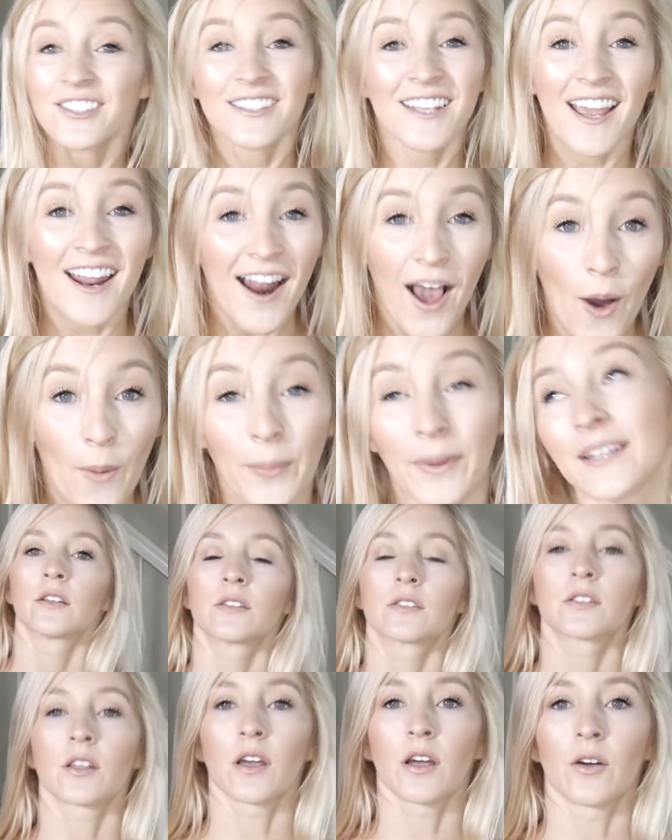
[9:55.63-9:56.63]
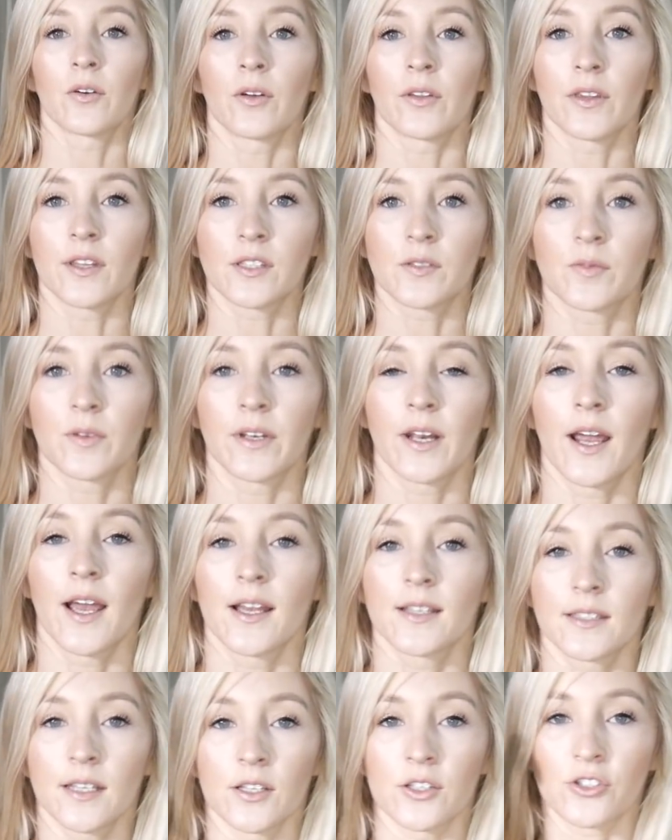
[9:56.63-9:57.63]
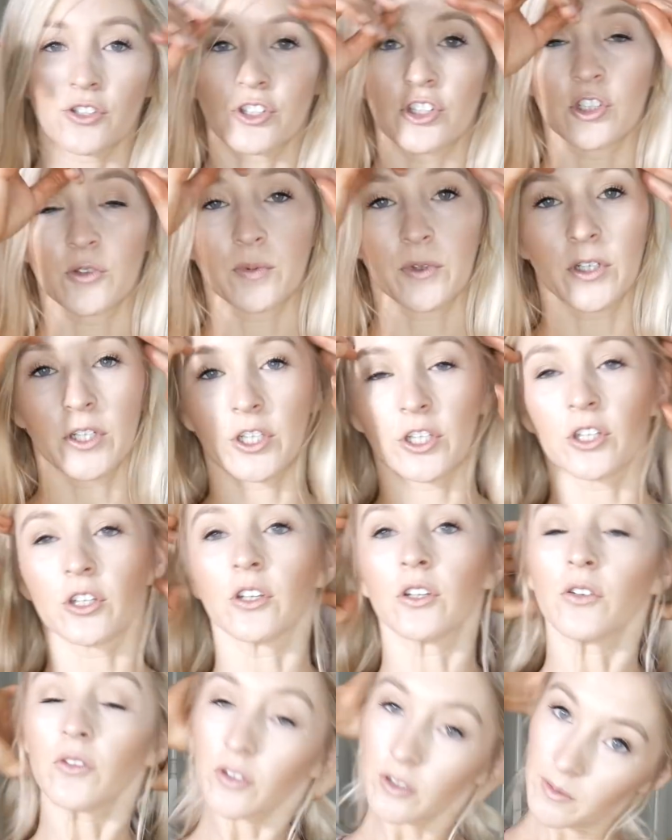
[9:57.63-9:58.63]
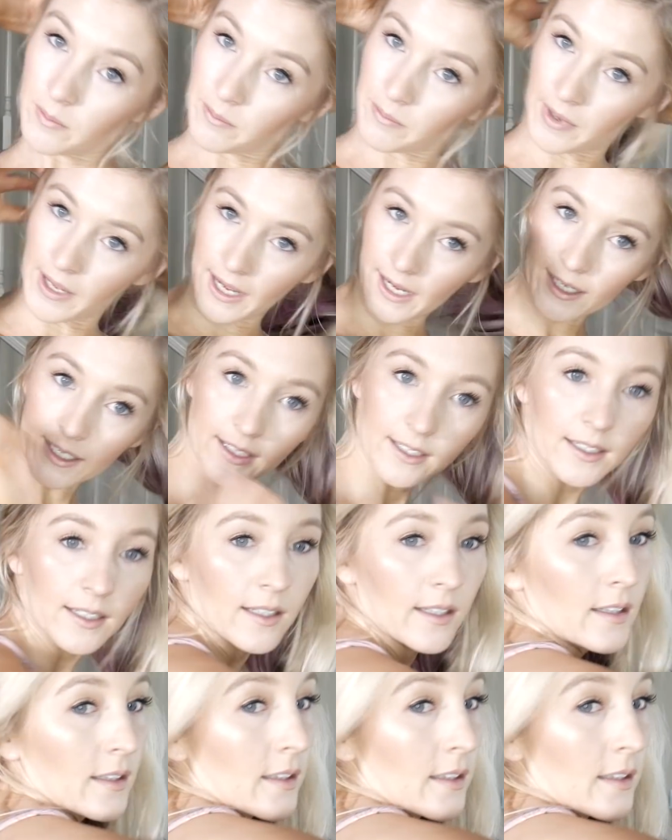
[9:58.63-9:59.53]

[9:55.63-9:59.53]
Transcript: can't help. So this one has a super cute back,